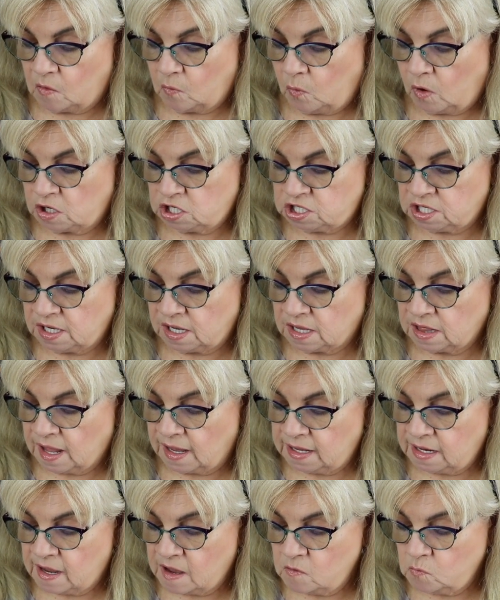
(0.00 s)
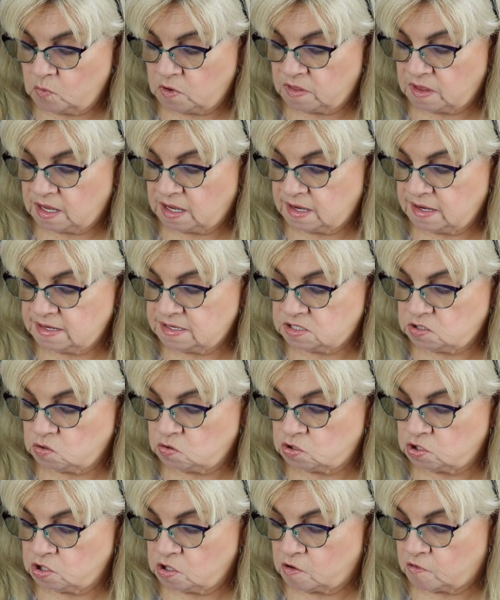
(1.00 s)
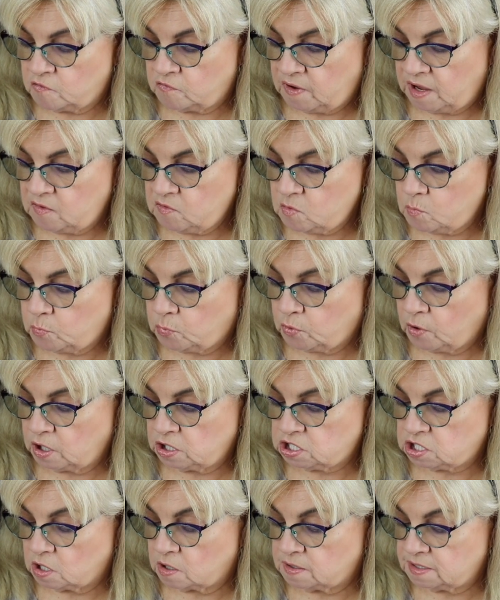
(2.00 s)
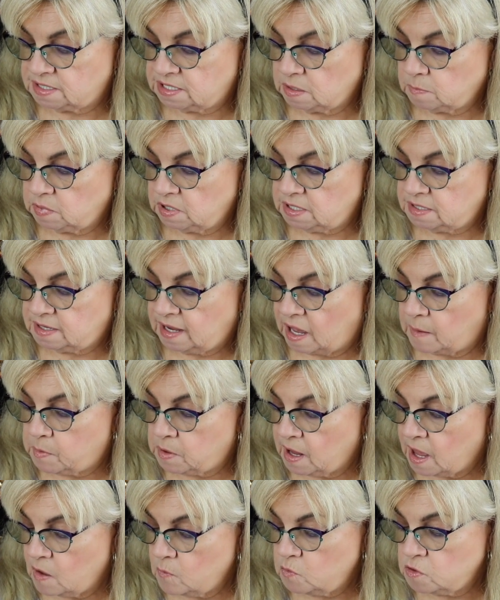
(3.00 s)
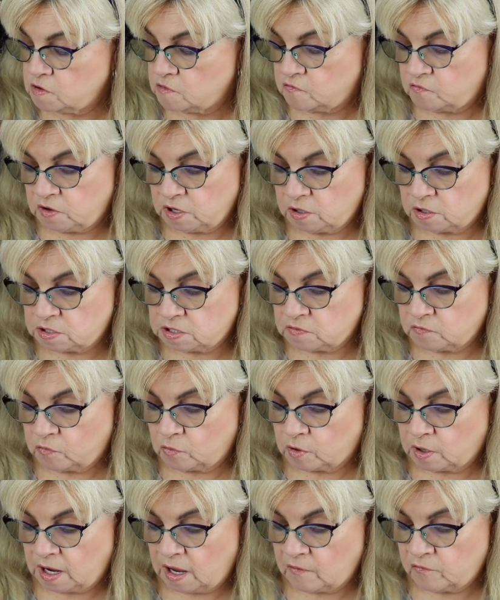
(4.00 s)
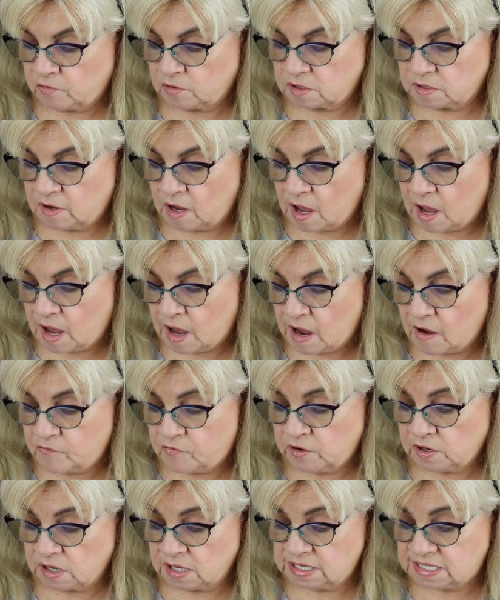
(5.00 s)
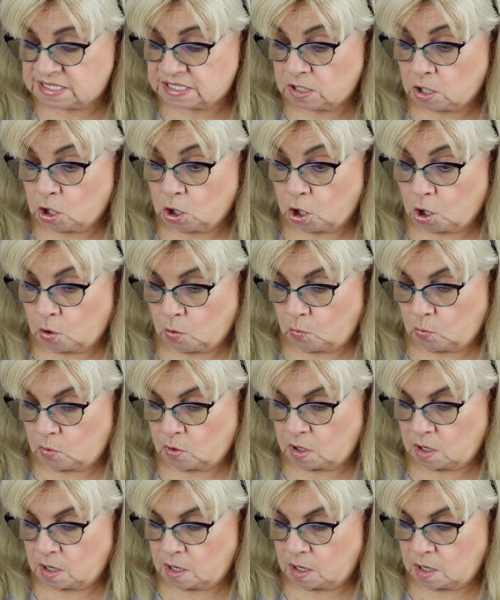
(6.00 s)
Watch it glide on with ease using your favorite brush or simply dab it on with your fingers for effort, effortless glow.